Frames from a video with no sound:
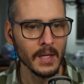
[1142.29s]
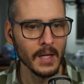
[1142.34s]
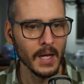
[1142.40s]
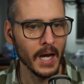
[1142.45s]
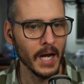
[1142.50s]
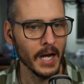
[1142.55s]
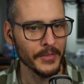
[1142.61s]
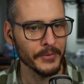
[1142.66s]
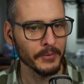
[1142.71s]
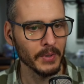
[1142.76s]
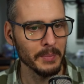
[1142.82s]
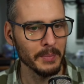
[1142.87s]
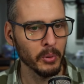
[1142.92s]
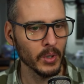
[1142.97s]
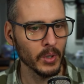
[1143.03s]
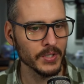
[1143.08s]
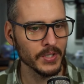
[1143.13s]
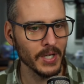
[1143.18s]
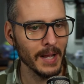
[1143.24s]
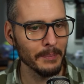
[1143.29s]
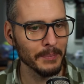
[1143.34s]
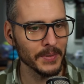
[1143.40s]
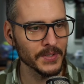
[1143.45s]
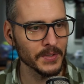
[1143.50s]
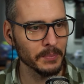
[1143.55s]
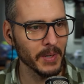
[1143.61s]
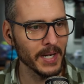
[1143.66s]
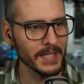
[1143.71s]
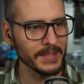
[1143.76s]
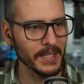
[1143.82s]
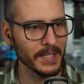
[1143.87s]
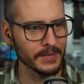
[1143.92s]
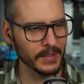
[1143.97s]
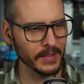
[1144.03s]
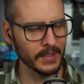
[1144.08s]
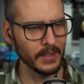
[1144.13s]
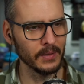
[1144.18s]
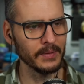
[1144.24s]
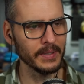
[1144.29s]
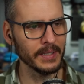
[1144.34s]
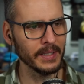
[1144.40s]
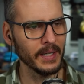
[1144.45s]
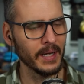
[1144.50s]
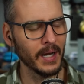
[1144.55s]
Uh, Three Pork Chop Express, how's it going?